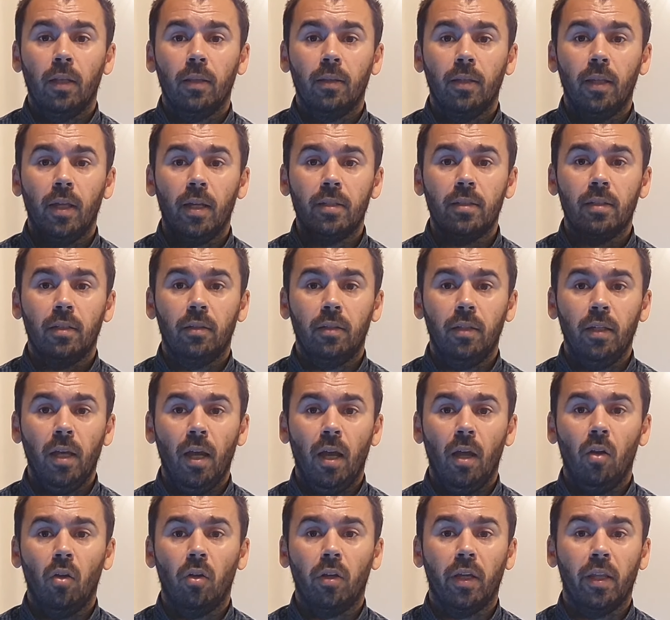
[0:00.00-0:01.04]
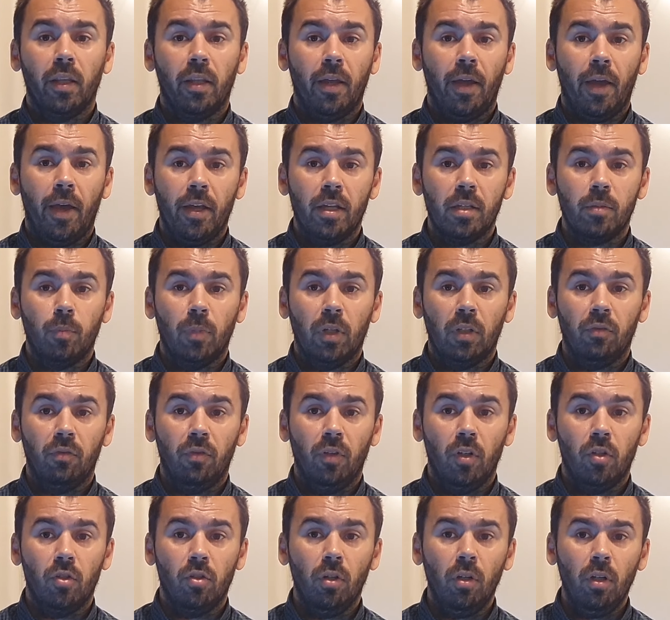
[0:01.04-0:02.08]
There's a dialogue enhancement
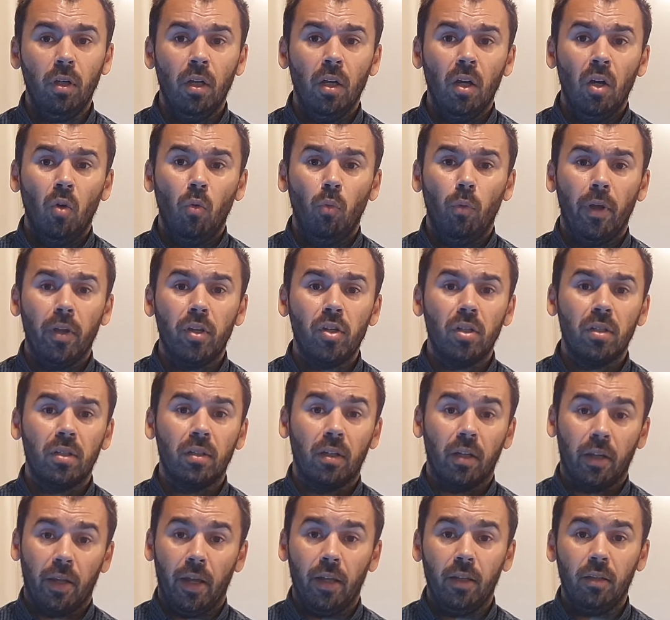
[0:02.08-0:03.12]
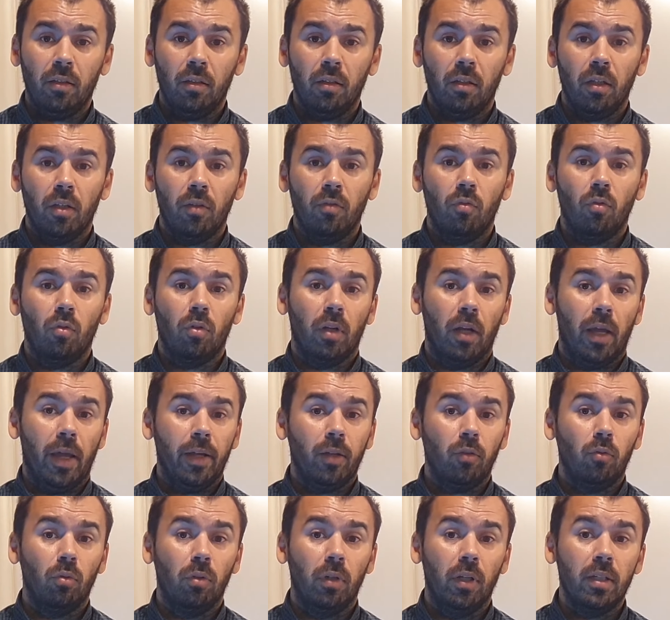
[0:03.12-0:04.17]
feature, which is great if you
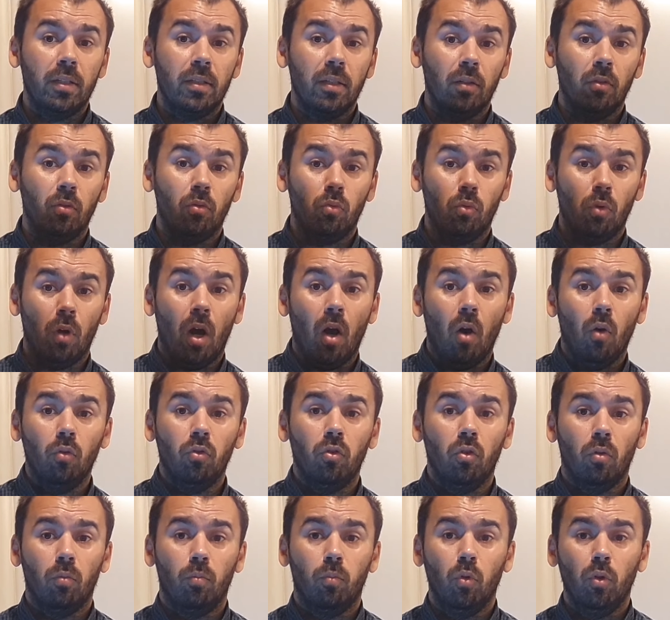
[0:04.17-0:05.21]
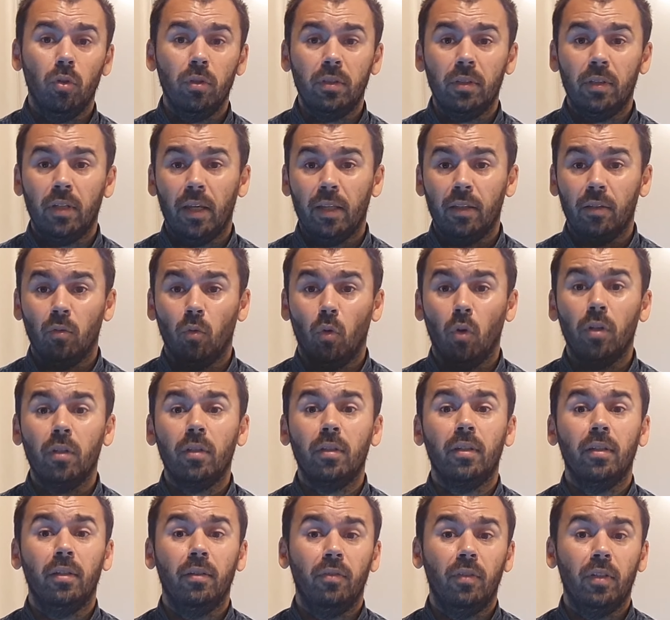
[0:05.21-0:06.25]
like to listen to audiobooks and or
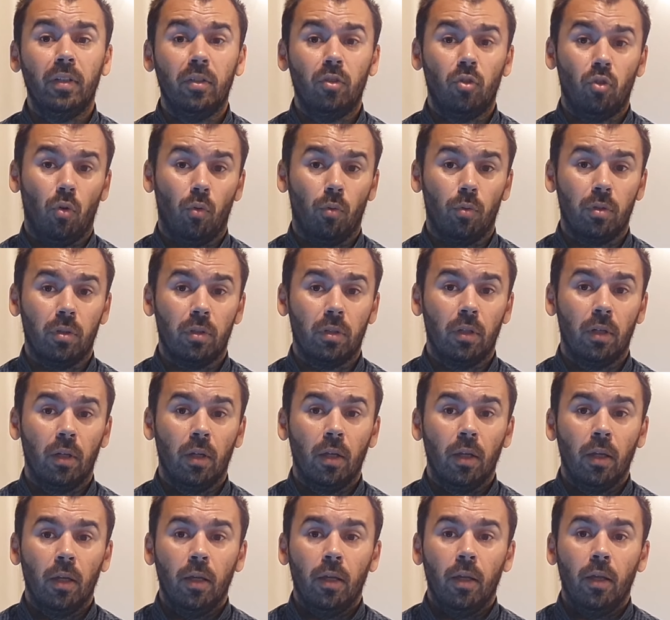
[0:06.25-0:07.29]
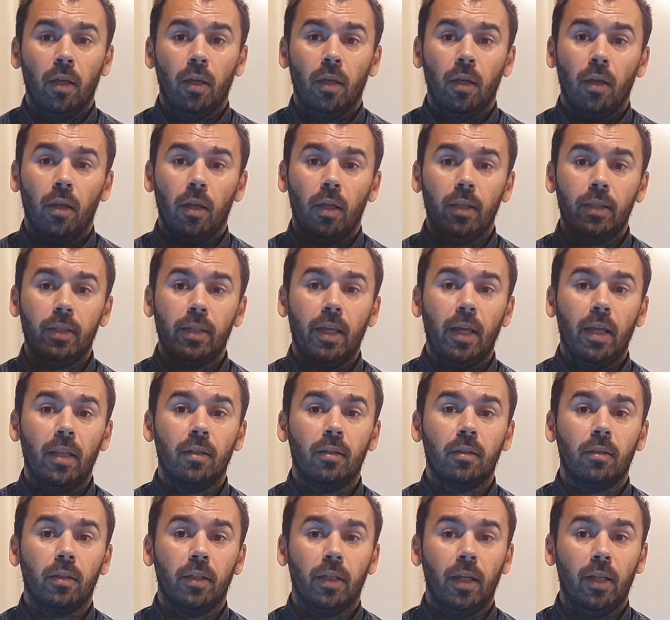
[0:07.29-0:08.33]
TV shows. It
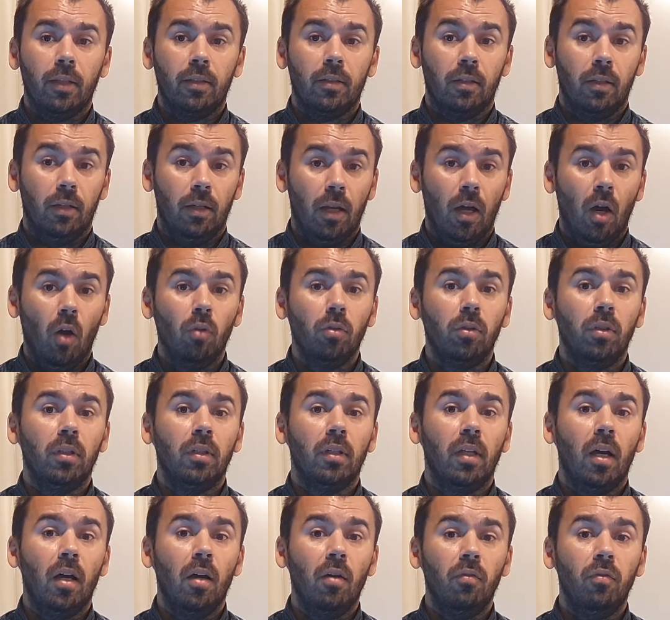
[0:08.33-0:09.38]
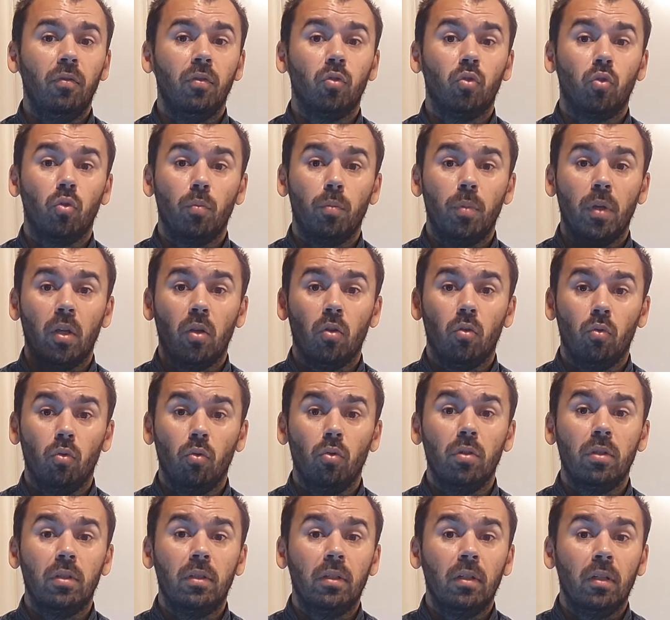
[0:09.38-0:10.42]
can get loud enough to be
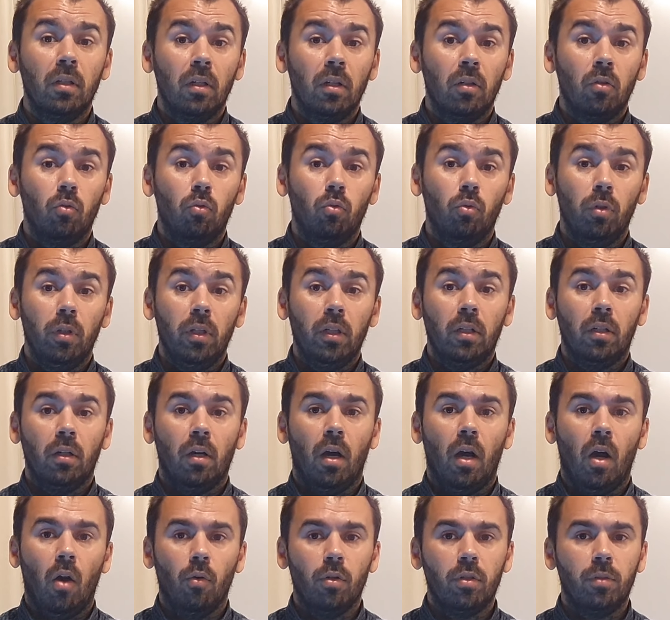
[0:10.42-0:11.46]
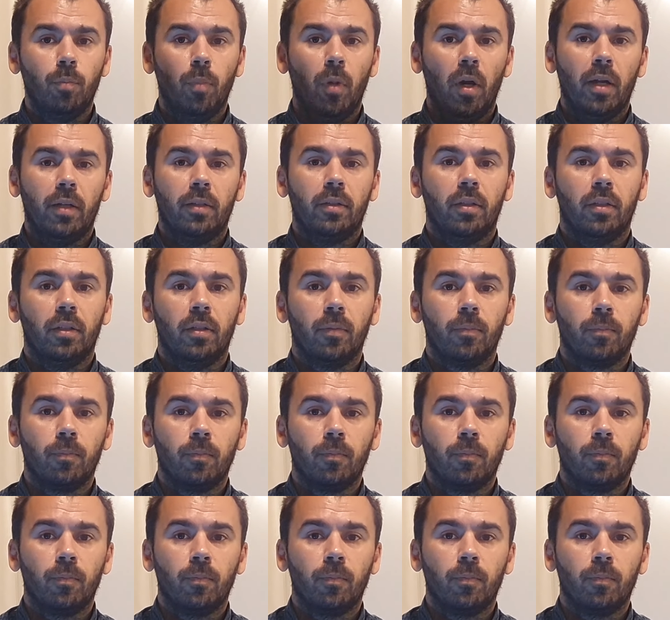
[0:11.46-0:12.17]
used during a house party.